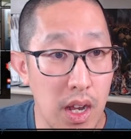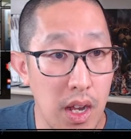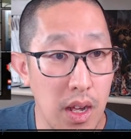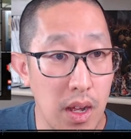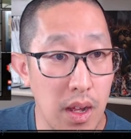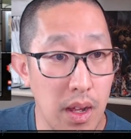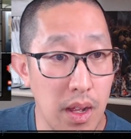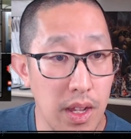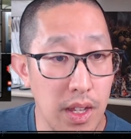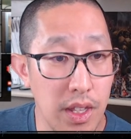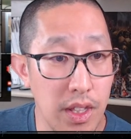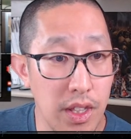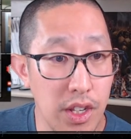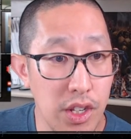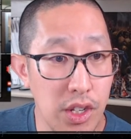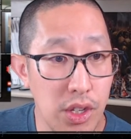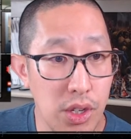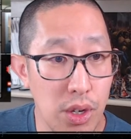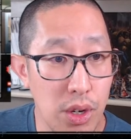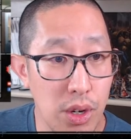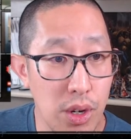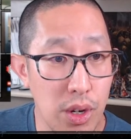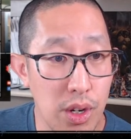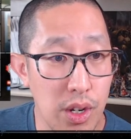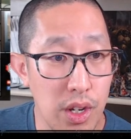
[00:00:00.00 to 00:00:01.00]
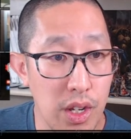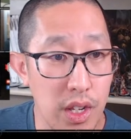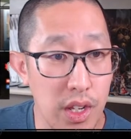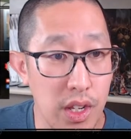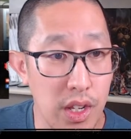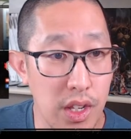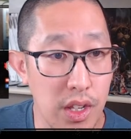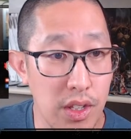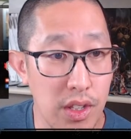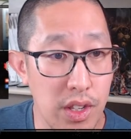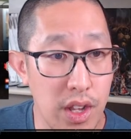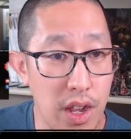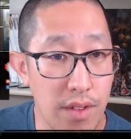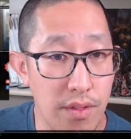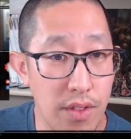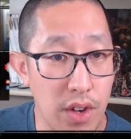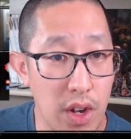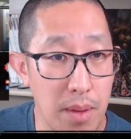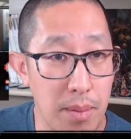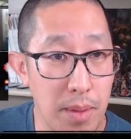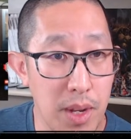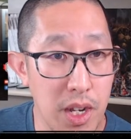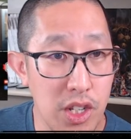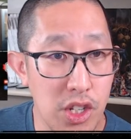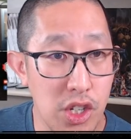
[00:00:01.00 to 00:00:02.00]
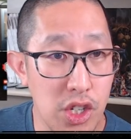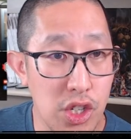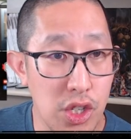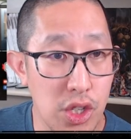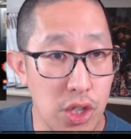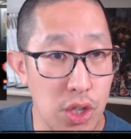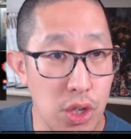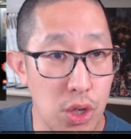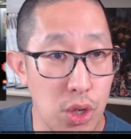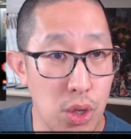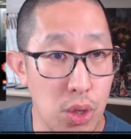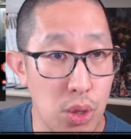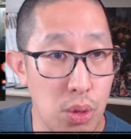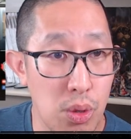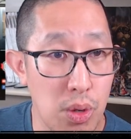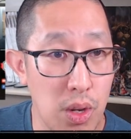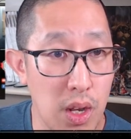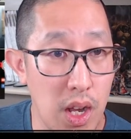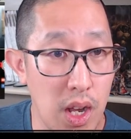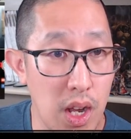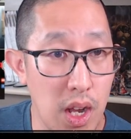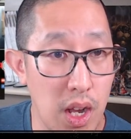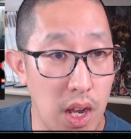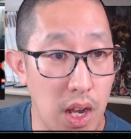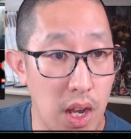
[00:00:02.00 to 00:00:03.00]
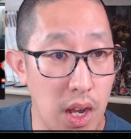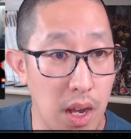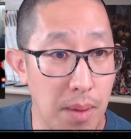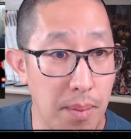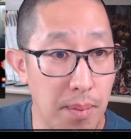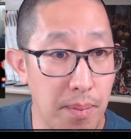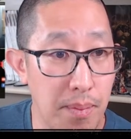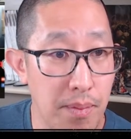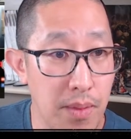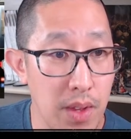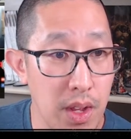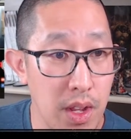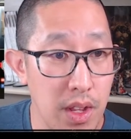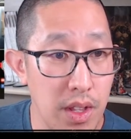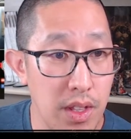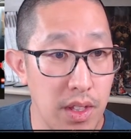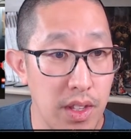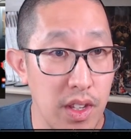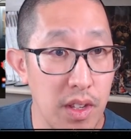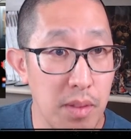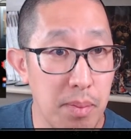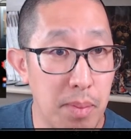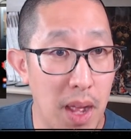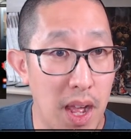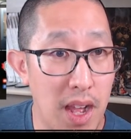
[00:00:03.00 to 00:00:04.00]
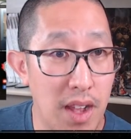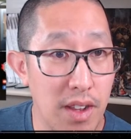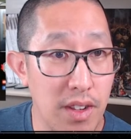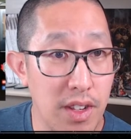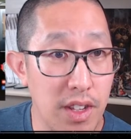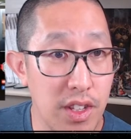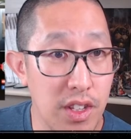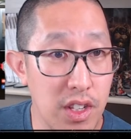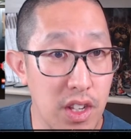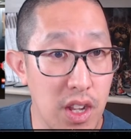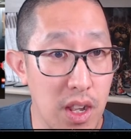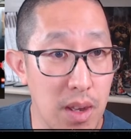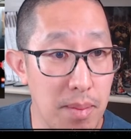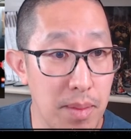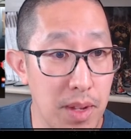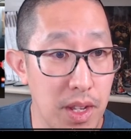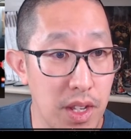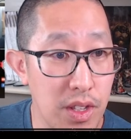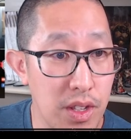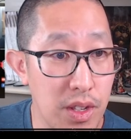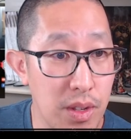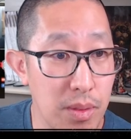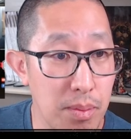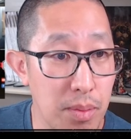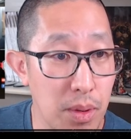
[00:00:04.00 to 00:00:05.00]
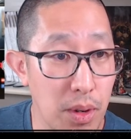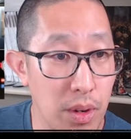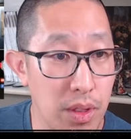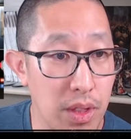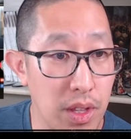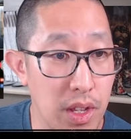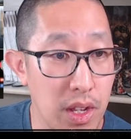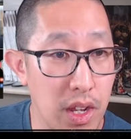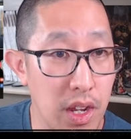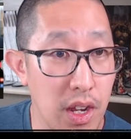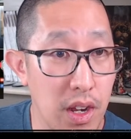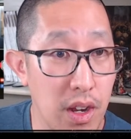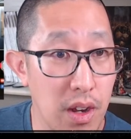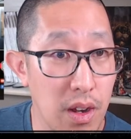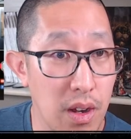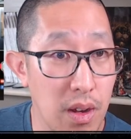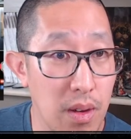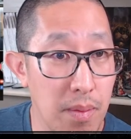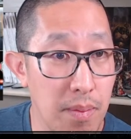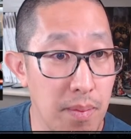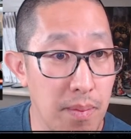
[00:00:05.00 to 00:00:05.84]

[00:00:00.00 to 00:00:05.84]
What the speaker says: in this turn is not very much. So these paladins come into Bertha here.